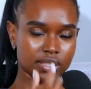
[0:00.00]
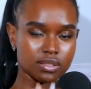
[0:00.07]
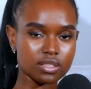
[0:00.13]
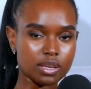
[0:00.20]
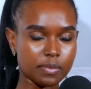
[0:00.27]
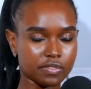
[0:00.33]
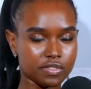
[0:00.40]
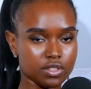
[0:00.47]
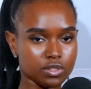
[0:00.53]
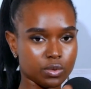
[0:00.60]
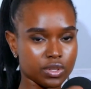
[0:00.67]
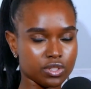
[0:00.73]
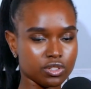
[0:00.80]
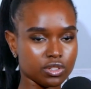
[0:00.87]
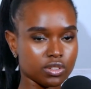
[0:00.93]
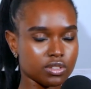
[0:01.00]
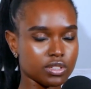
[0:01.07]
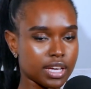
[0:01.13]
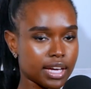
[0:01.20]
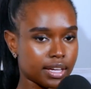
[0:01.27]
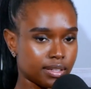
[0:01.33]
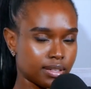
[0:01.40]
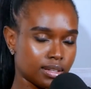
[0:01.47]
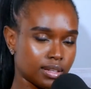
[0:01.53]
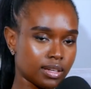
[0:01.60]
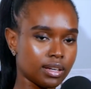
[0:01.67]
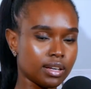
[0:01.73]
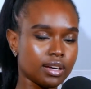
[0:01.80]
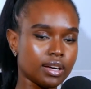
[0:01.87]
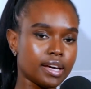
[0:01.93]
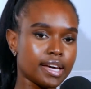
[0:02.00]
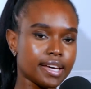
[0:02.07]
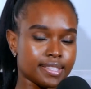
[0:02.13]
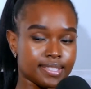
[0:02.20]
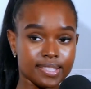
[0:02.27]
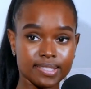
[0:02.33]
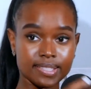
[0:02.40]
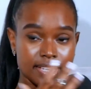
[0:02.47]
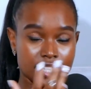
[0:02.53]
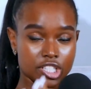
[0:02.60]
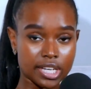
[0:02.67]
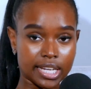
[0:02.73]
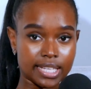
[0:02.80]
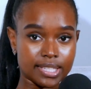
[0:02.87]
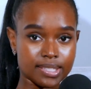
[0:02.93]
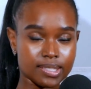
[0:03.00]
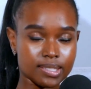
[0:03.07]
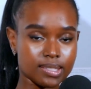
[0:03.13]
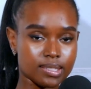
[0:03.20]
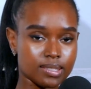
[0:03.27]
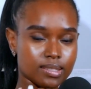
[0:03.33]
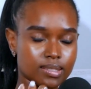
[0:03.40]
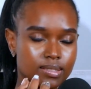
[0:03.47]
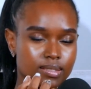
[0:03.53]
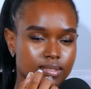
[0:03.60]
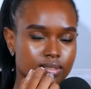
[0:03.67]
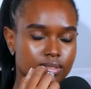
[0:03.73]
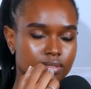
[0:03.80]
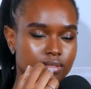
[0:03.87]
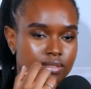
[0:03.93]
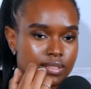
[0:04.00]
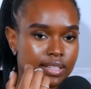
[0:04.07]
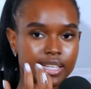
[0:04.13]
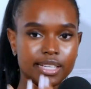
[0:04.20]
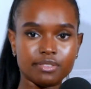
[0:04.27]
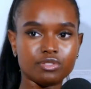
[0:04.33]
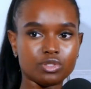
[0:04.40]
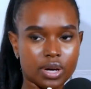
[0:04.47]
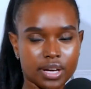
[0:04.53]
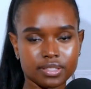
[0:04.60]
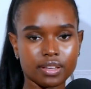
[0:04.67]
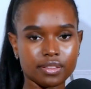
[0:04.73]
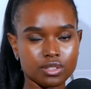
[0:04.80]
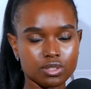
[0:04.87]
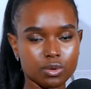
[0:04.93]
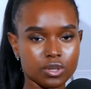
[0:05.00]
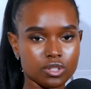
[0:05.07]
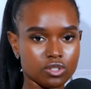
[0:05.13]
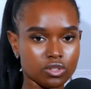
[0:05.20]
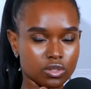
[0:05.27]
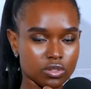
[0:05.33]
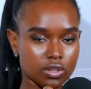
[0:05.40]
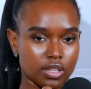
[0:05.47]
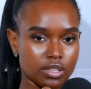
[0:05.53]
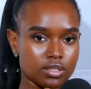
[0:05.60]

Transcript: meets some of these questions. And existentialists live to answer this question.